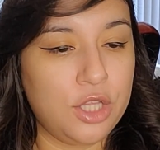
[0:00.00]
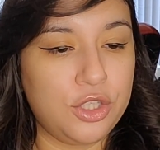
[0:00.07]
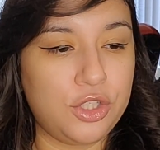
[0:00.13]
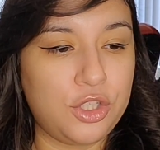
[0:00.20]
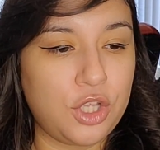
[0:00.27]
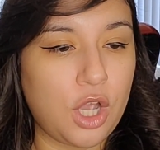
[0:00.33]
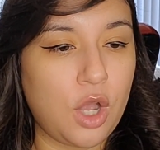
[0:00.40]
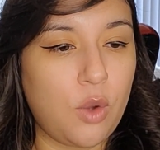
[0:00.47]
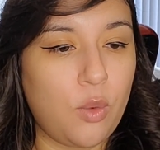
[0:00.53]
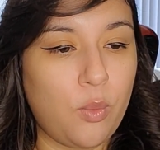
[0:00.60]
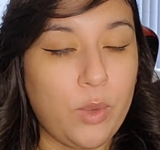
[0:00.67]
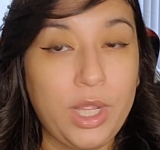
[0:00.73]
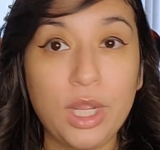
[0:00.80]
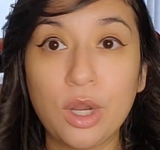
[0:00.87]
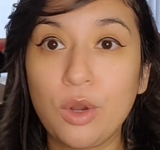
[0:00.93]
So
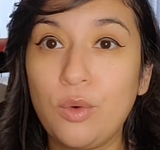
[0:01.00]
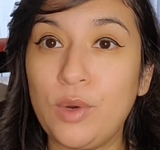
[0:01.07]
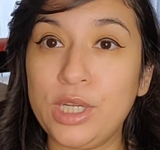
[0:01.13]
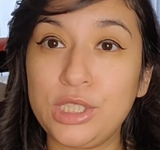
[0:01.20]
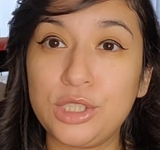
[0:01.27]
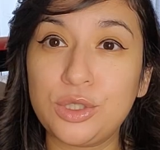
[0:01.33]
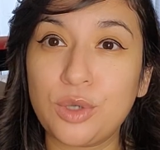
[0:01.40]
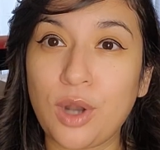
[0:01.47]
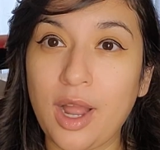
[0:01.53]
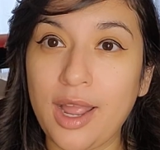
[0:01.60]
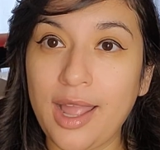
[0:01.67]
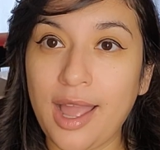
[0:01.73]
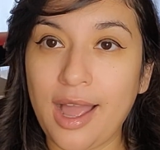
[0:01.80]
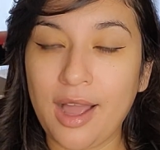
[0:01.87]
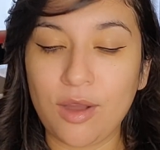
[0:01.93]
we are going to
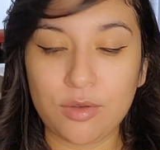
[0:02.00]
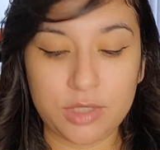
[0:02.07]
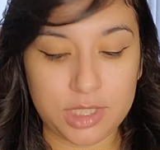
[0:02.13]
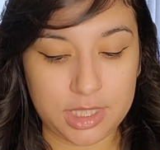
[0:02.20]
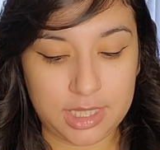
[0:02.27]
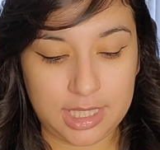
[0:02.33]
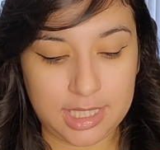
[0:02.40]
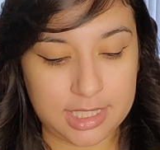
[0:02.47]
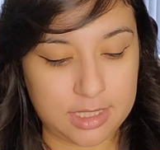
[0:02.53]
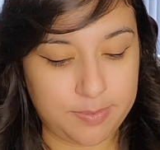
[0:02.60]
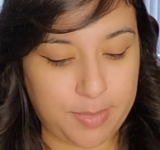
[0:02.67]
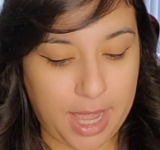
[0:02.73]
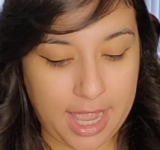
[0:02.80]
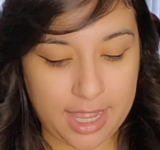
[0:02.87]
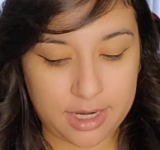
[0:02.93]
try out this
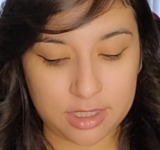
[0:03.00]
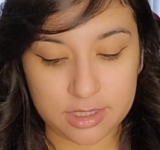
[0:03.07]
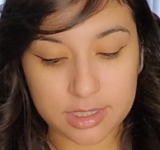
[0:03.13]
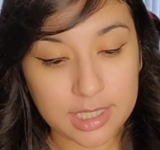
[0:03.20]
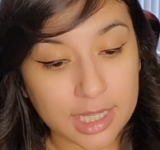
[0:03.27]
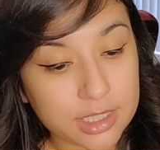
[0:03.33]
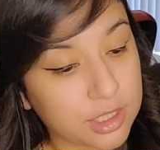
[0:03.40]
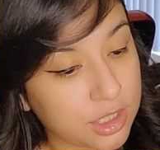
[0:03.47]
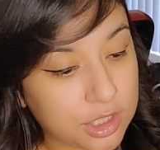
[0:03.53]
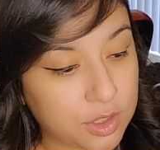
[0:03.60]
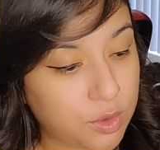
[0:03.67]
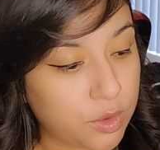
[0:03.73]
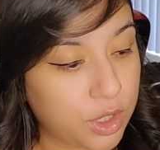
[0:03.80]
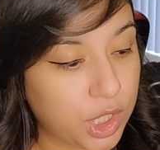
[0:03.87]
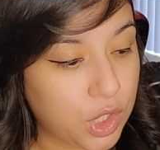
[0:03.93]
pattern slash
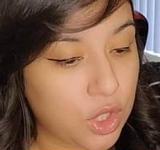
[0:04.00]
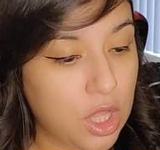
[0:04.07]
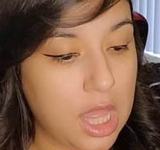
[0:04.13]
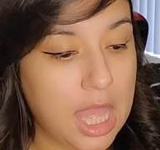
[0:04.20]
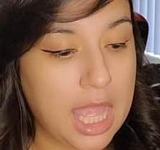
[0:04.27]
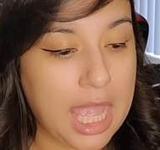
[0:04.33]
tutorial